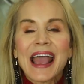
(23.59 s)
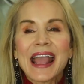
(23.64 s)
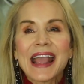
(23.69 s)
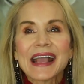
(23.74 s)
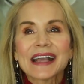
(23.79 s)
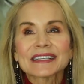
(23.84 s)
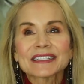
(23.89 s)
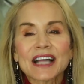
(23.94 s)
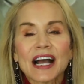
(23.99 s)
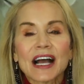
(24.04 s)

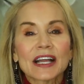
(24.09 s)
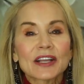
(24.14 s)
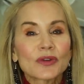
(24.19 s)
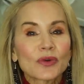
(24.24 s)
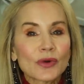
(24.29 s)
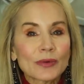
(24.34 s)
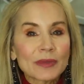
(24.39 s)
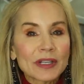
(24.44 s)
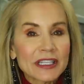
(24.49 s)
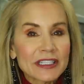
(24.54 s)
And I
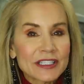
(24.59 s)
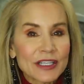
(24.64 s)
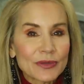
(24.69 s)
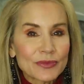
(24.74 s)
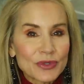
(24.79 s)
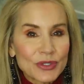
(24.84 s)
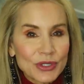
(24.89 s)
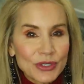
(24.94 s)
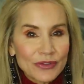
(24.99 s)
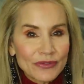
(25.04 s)
normally
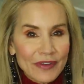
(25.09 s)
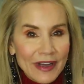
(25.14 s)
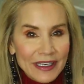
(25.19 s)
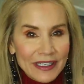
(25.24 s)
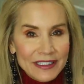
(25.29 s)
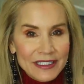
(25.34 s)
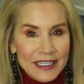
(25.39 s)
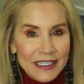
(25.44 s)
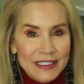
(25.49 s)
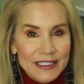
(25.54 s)
don't do
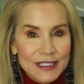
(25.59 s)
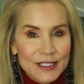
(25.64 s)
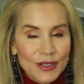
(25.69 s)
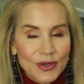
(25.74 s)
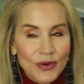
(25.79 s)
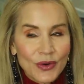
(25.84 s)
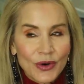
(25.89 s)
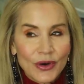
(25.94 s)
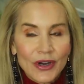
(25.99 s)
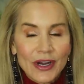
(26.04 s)
Valentine's
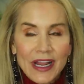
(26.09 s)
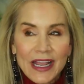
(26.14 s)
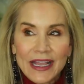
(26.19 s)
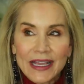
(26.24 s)
decor,